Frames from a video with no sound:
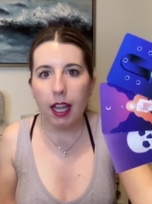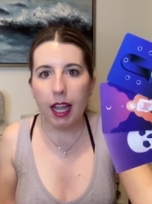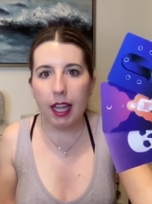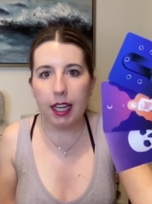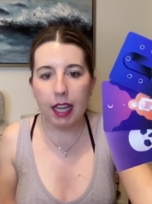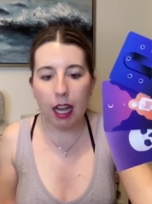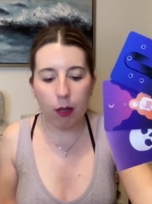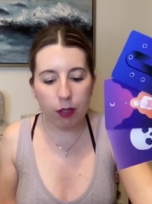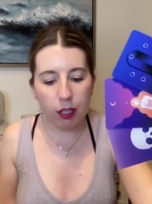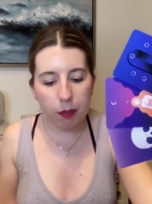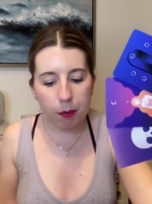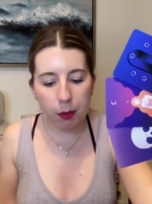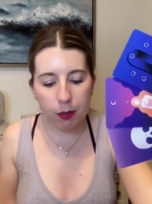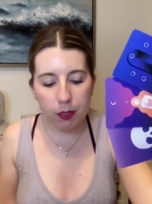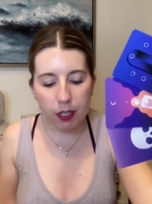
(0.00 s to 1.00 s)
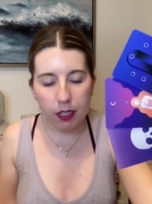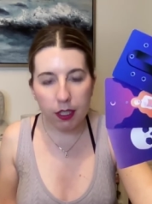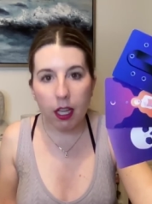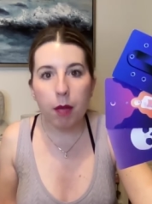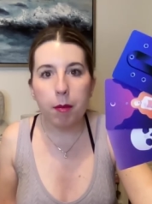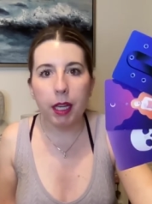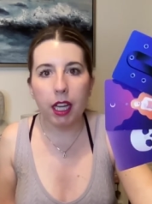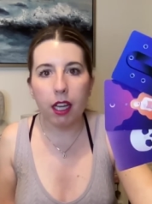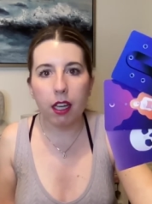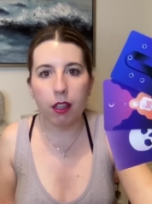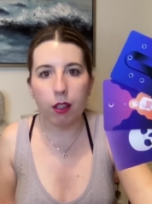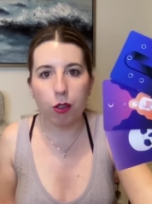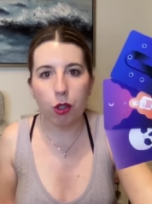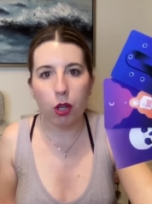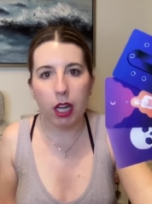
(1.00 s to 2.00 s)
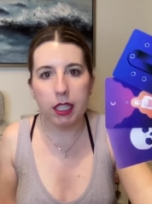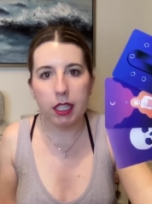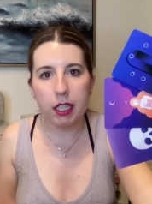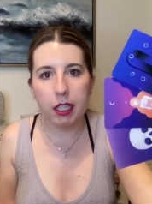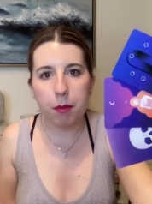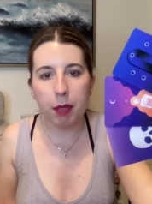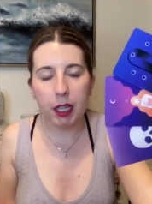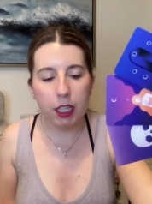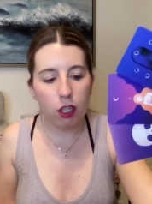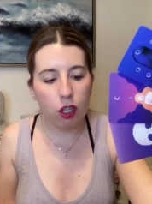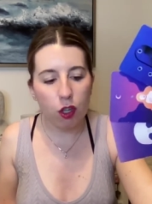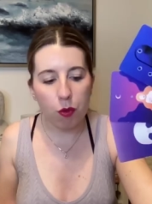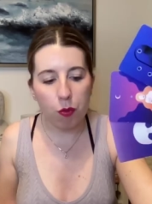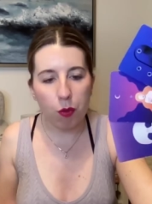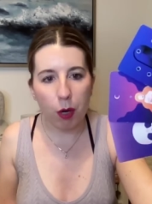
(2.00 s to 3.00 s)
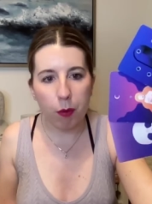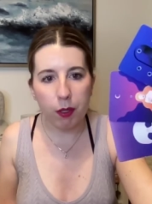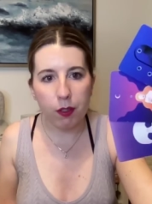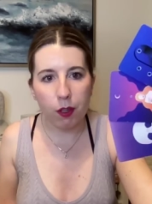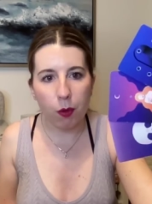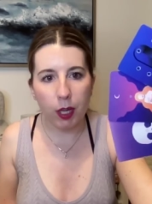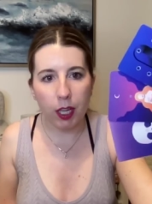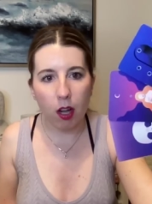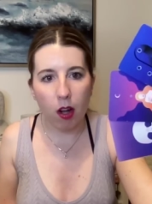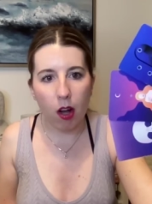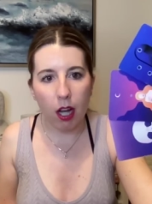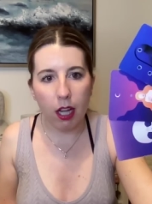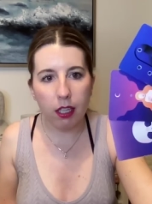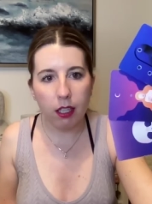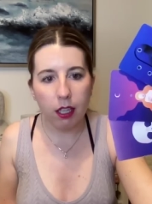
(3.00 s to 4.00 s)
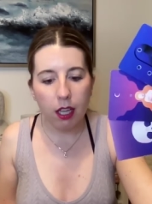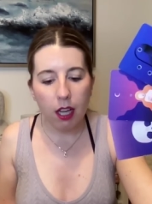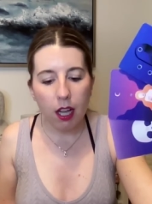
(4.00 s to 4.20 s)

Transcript: and now this person is coming in and they're trying to explain to you what was going on.